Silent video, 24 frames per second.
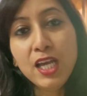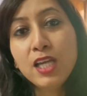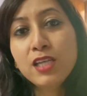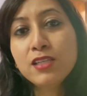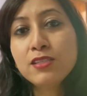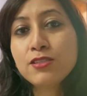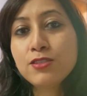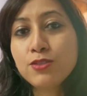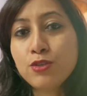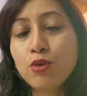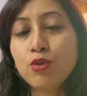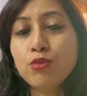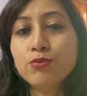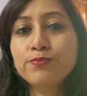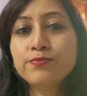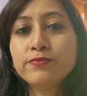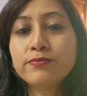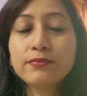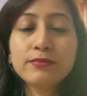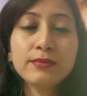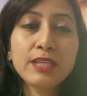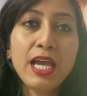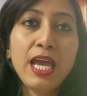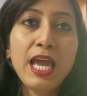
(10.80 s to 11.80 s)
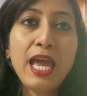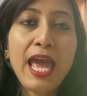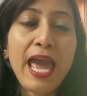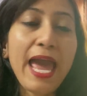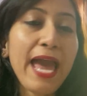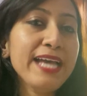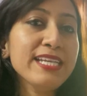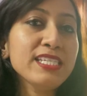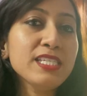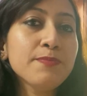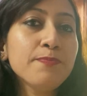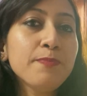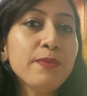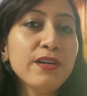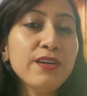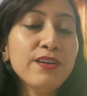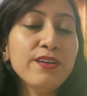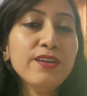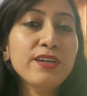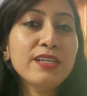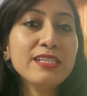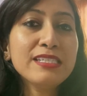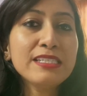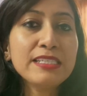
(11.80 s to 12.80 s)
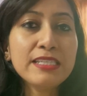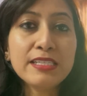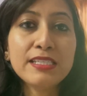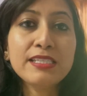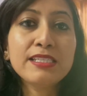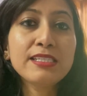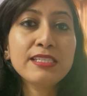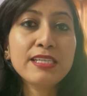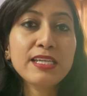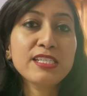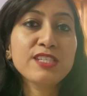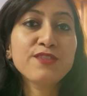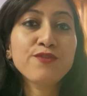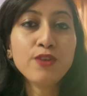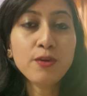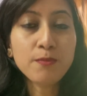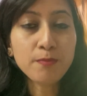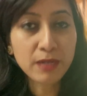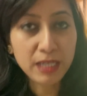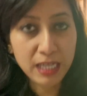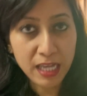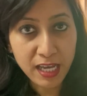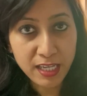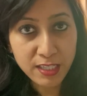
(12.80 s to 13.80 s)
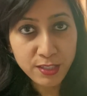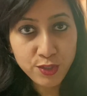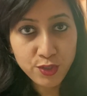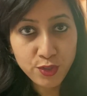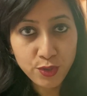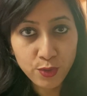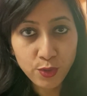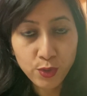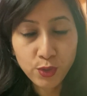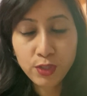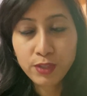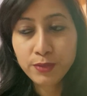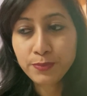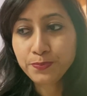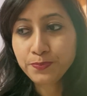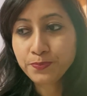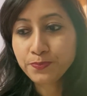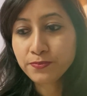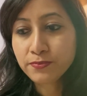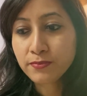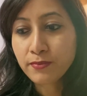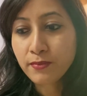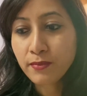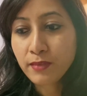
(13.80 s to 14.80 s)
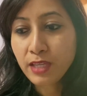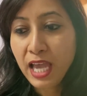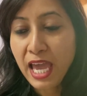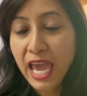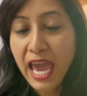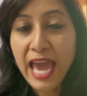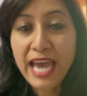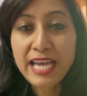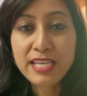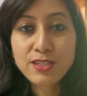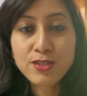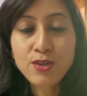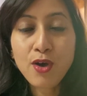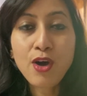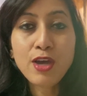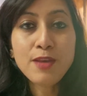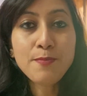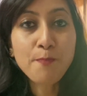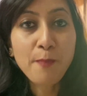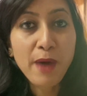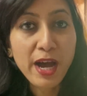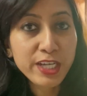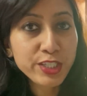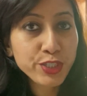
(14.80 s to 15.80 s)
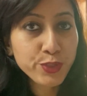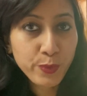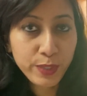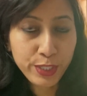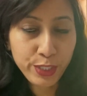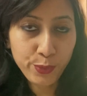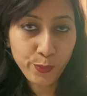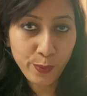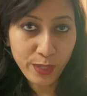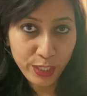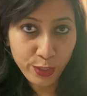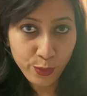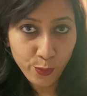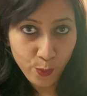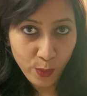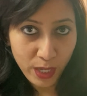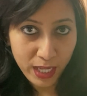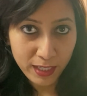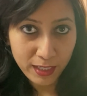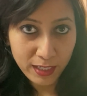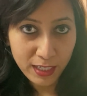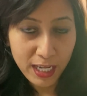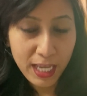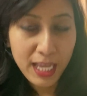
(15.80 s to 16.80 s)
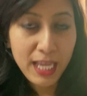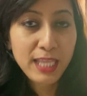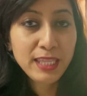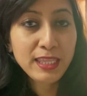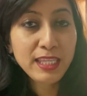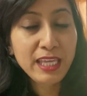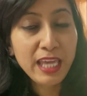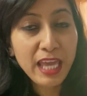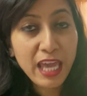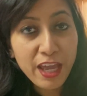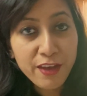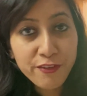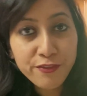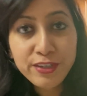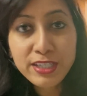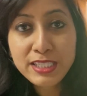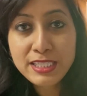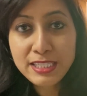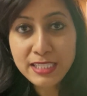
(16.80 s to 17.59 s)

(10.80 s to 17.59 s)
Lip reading: So, as per statistics from Glassdoor, as on March 2021, the average